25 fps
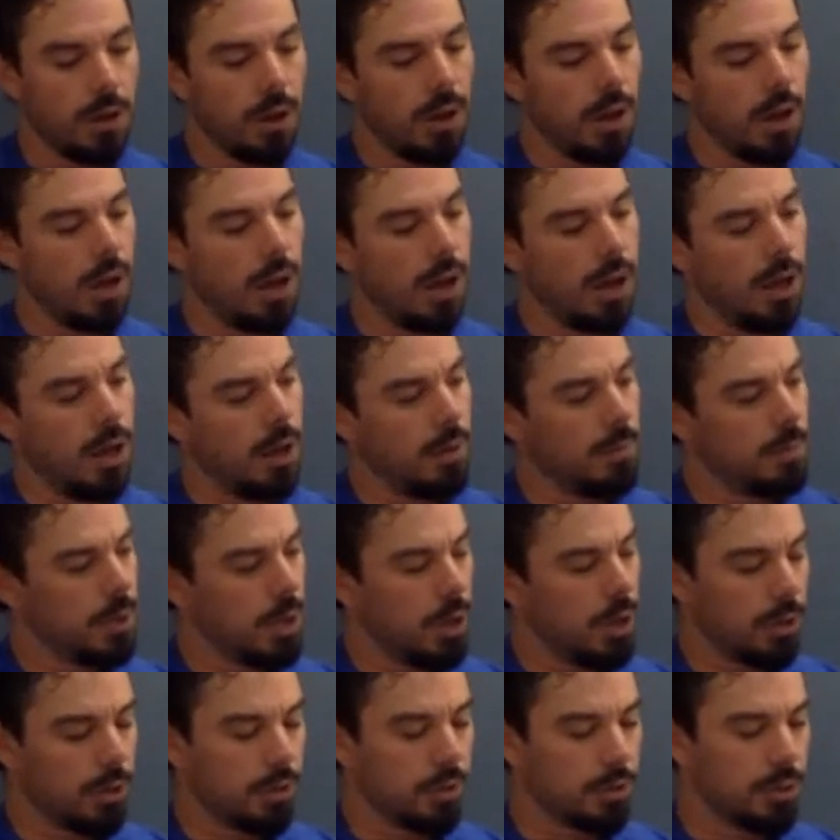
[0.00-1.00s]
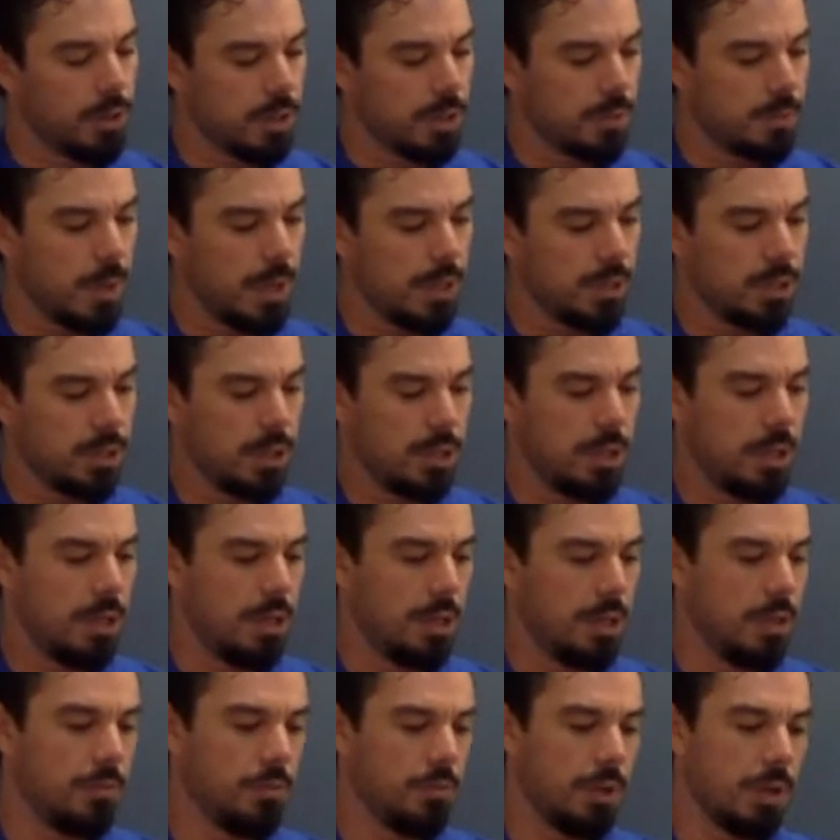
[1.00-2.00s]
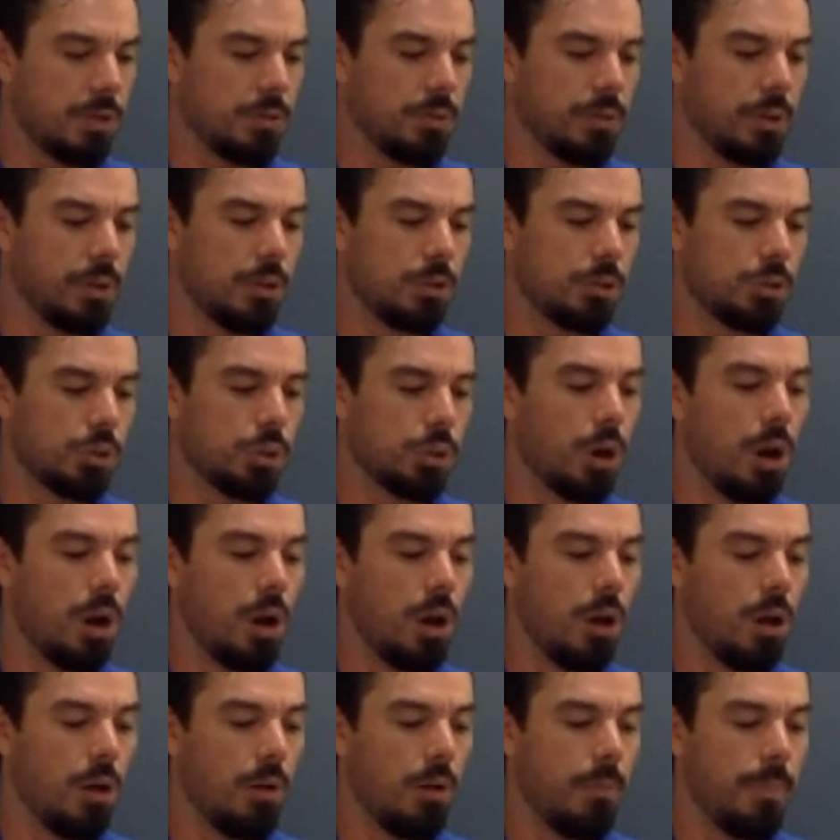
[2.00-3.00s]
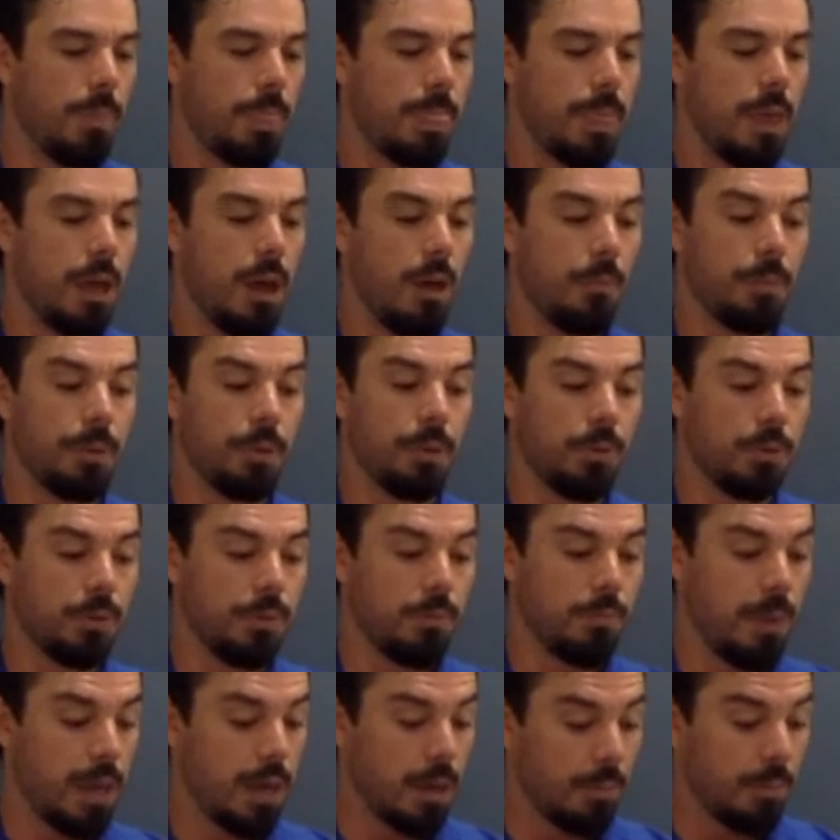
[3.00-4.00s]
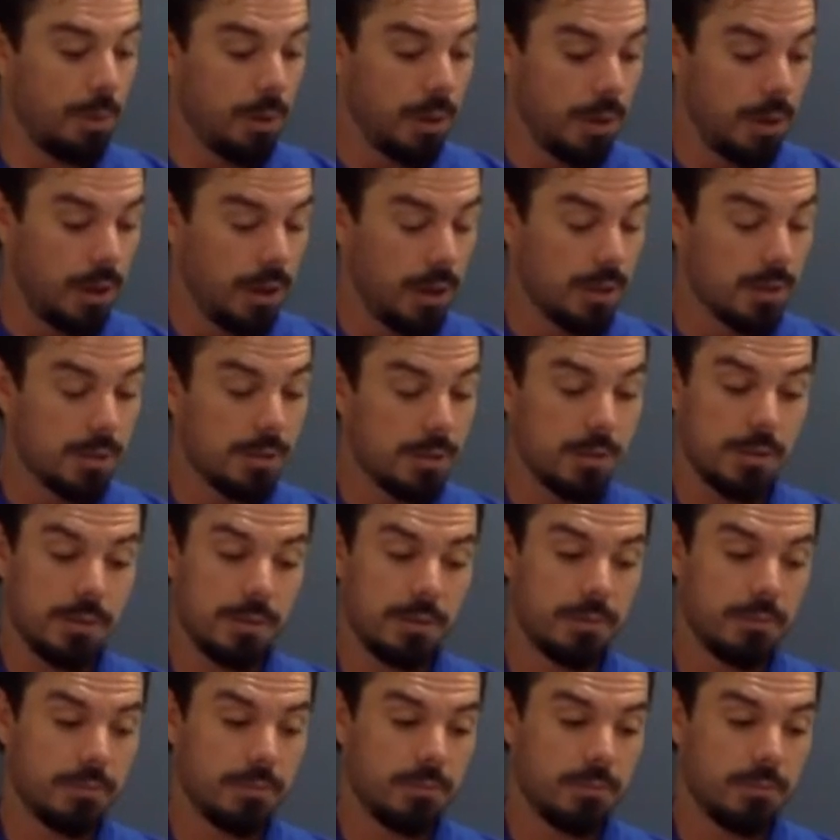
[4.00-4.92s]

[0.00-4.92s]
The article does mention resveratrol helping with menopause.